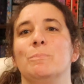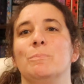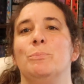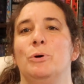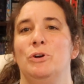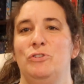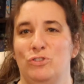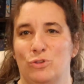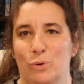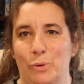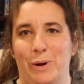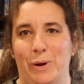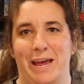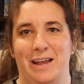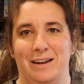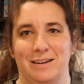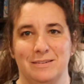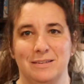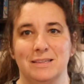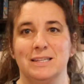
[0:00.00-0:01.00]
push through
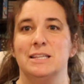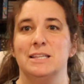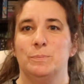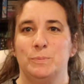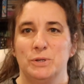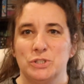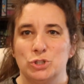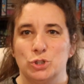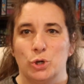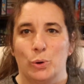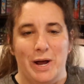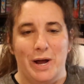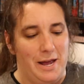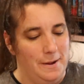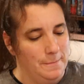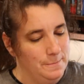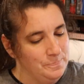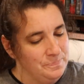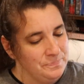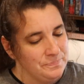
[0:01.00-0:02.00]
it. Let's push through
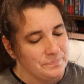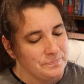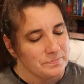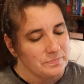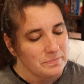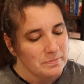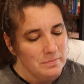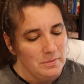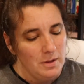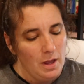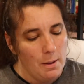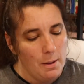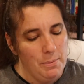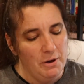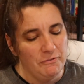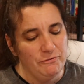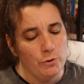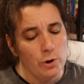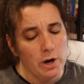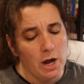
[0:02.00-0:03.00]
it.
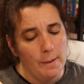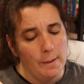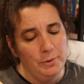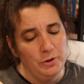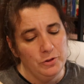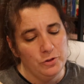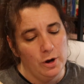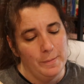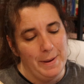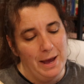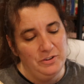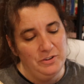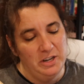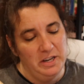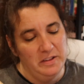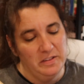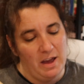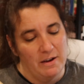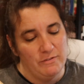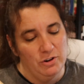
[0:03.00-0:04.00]
But four couples are about to
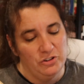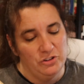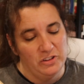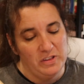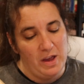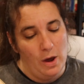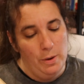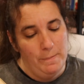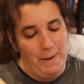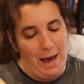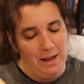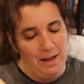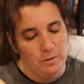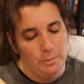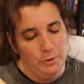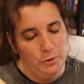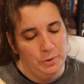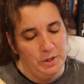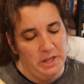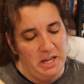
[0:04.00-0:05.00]
discover just how
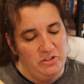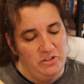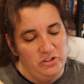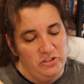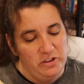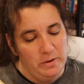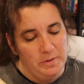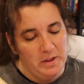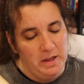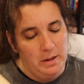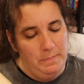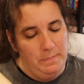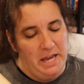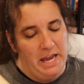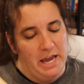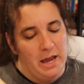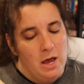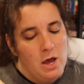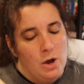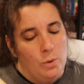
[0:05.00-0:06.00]
impossible relationships can
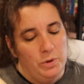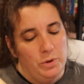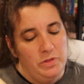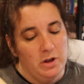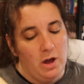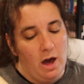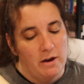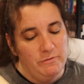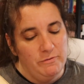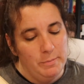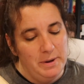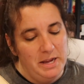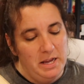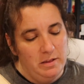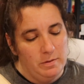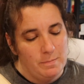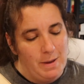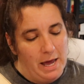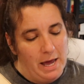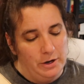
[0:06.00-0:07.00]
be when the government
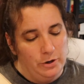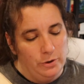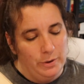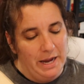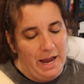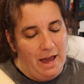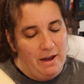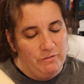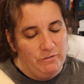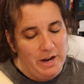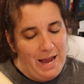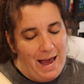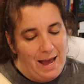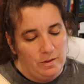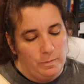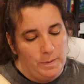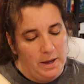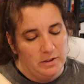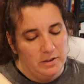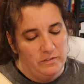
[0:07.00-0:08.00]
is monitoring every
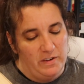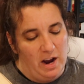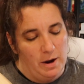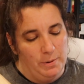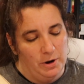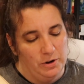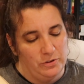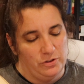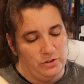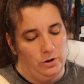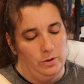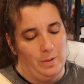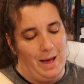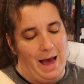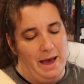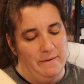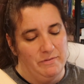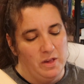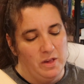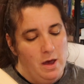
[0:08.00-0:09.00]
aspect of our personal
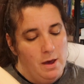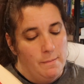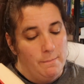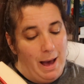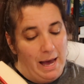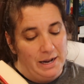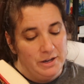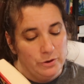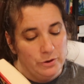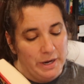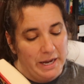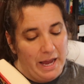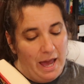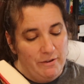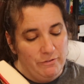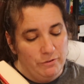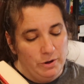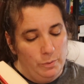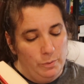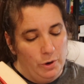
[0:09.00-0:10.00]
lives, monitoring
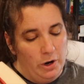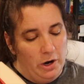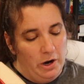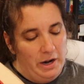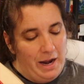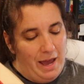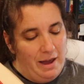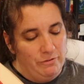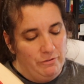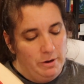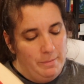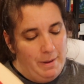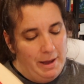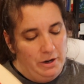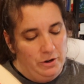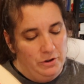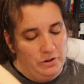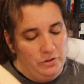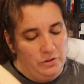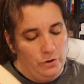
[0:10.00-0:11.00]
every word, every
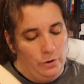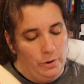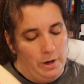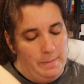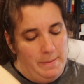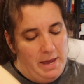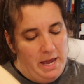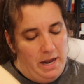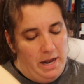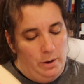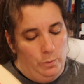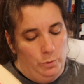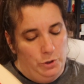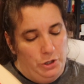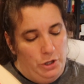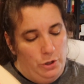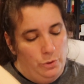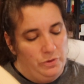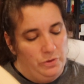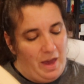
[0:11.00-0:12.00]
minor disagreement, and will
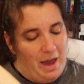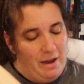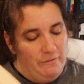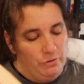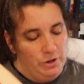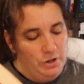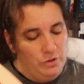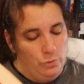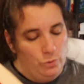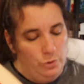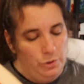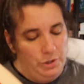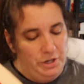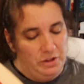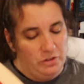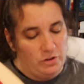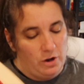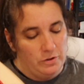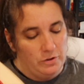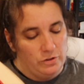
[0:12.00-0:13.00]
use every tool in
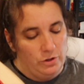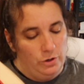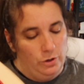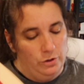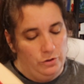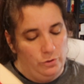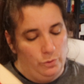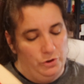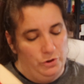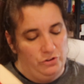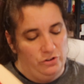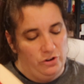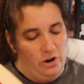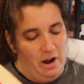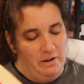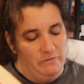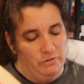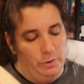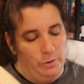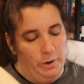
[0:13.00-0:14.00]
its arsenal to ensure
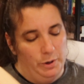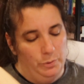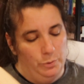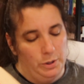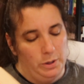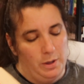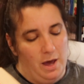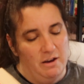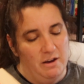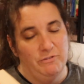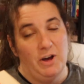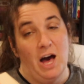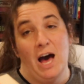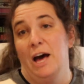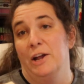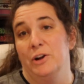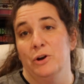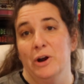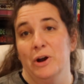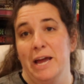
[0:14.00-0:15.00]
everyone will love,
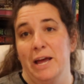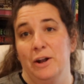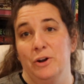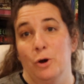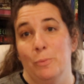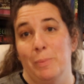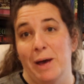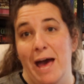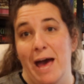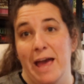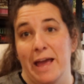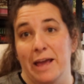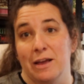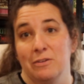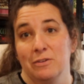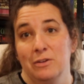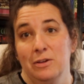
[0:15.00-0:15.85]
honor, and obey.